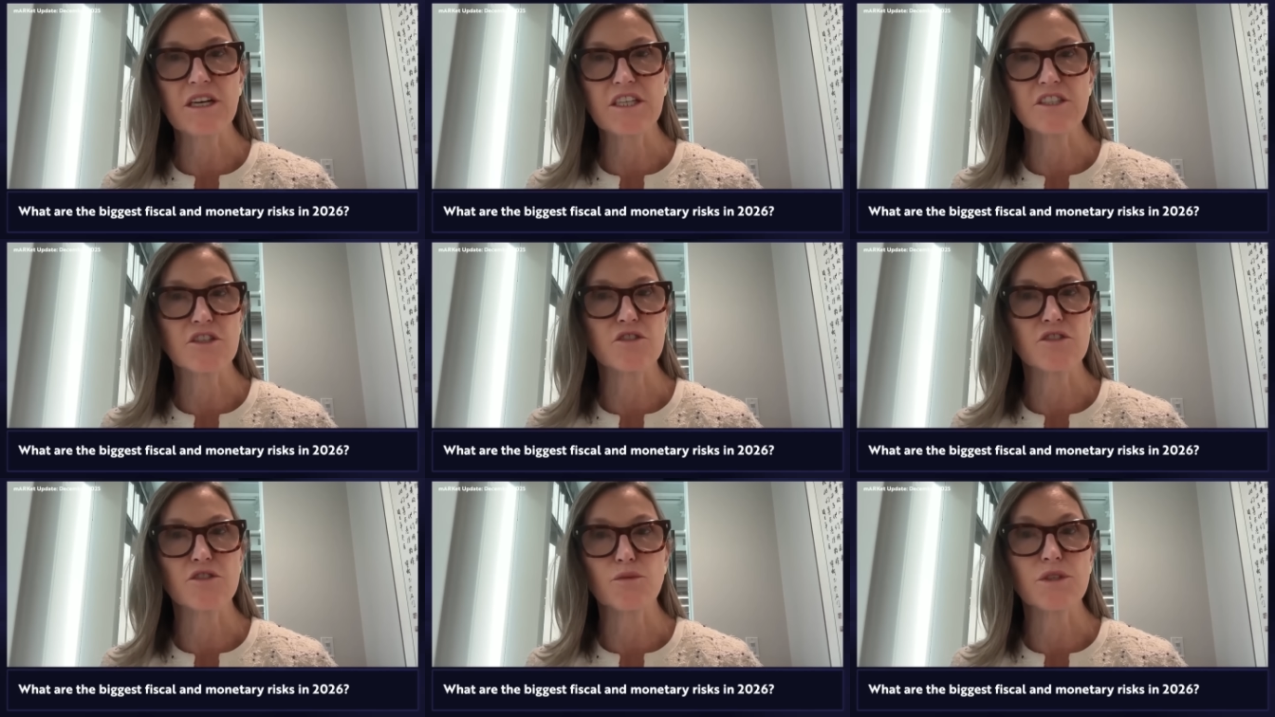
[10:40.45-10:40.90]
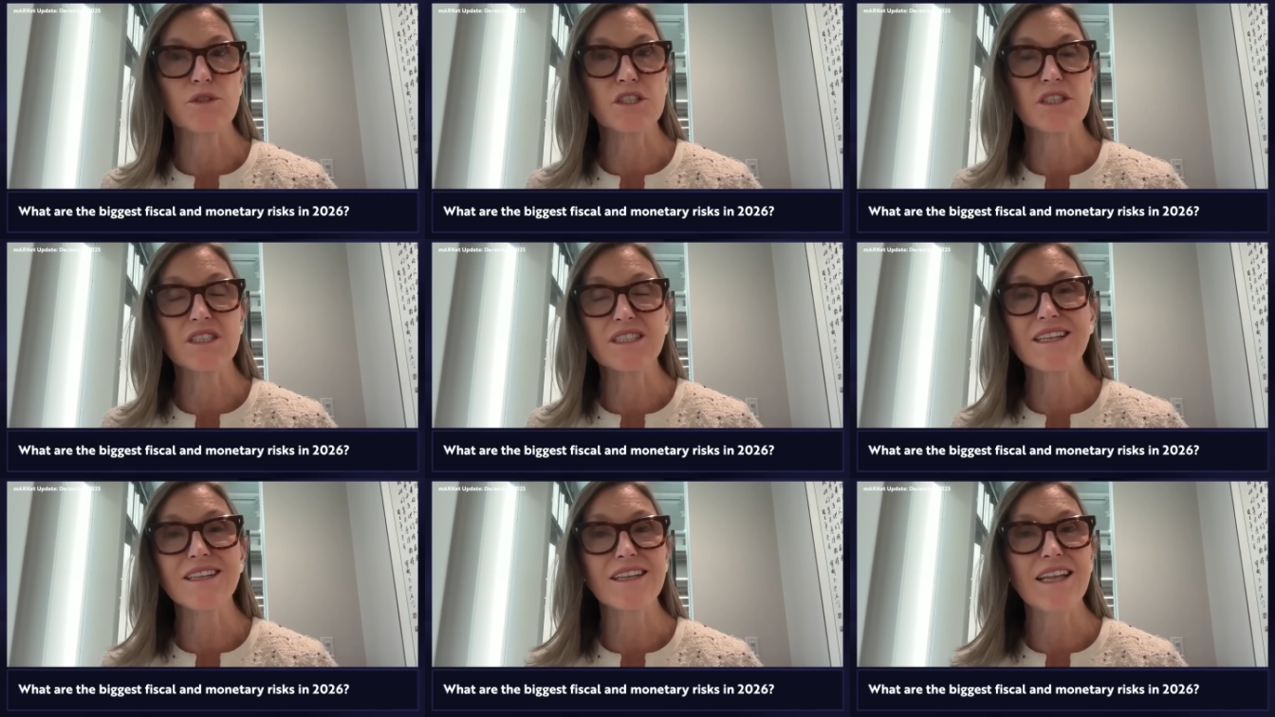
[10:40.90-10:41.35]
measures, which
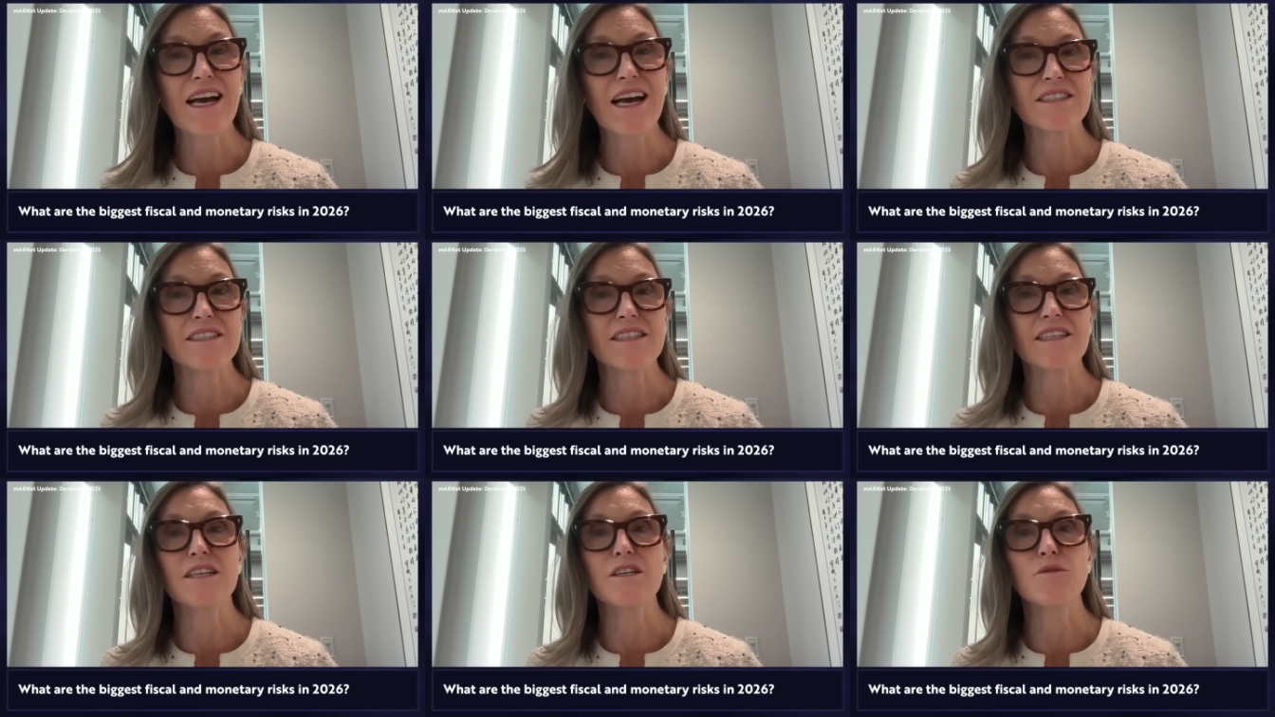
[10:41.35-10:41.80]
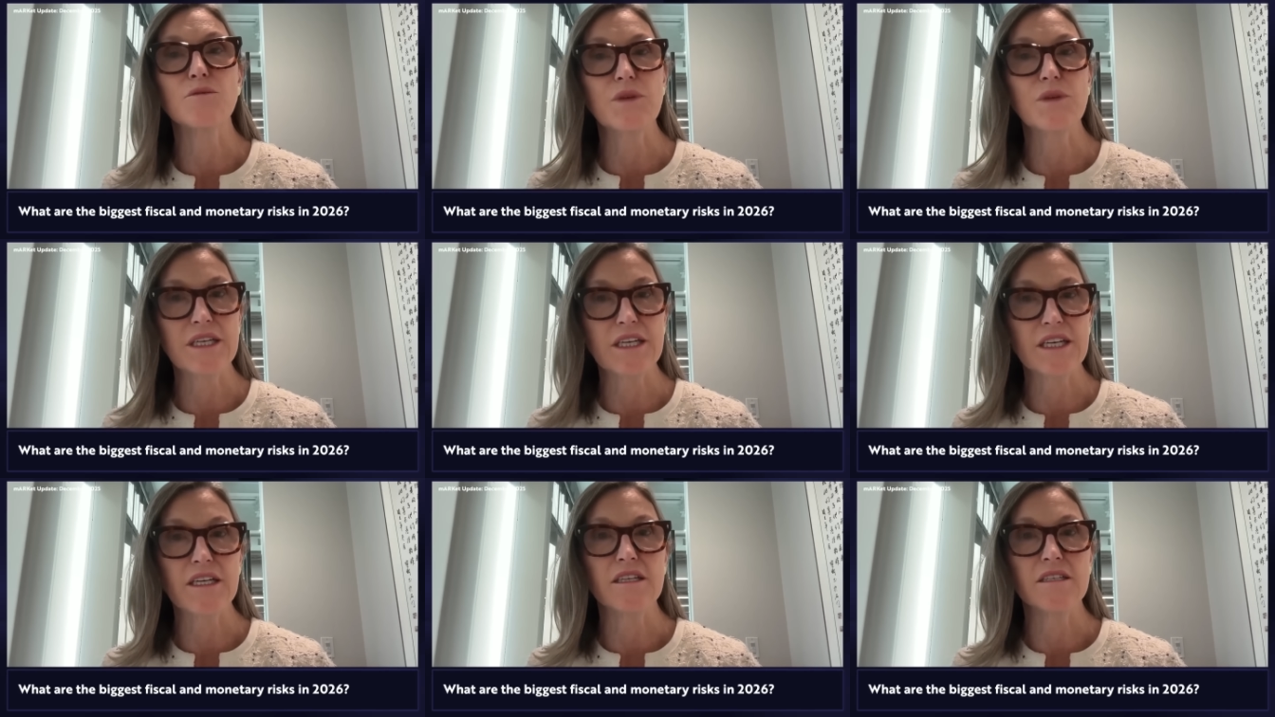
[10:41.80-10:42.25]
is the last thing
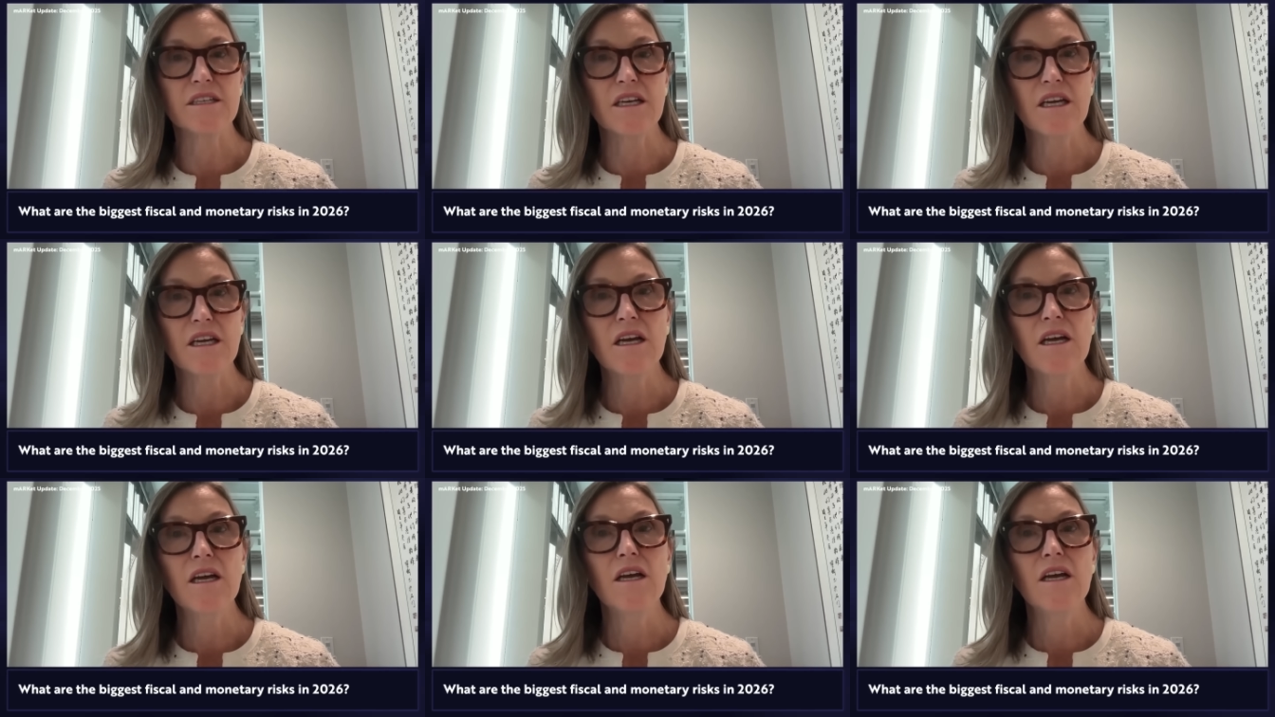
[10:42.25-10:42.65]
we need.